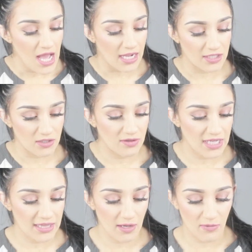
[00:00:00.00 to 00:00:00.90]
I do
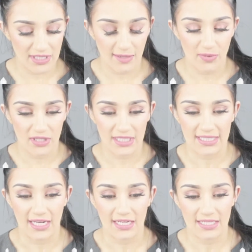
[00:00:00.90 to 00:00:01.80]
think that once I put the
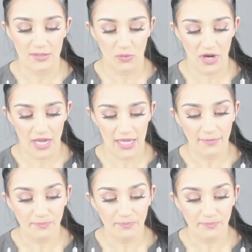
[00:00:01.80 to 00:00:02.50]
setting spray